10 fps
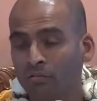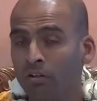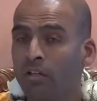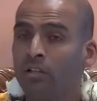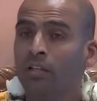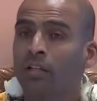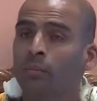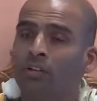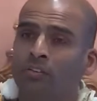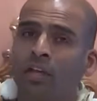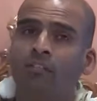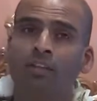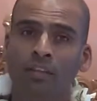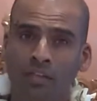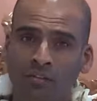Rather, they will say,
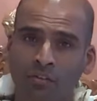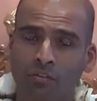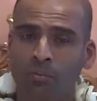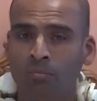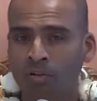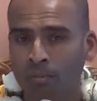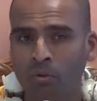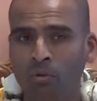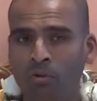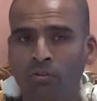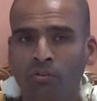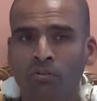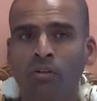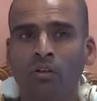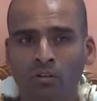everything is the Supreme
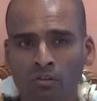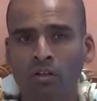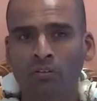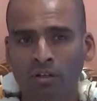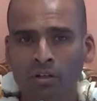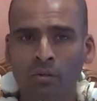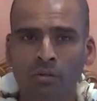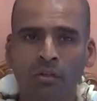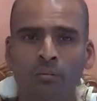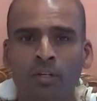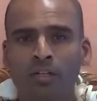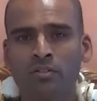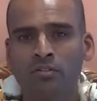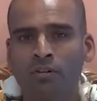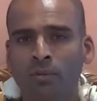Lord's. Sarva Loka
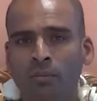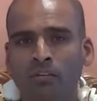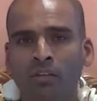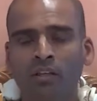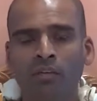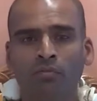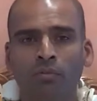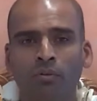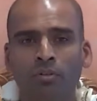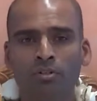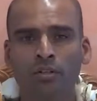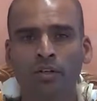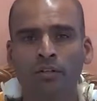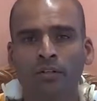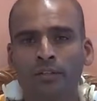Maheshwaram, everything is for Krishna.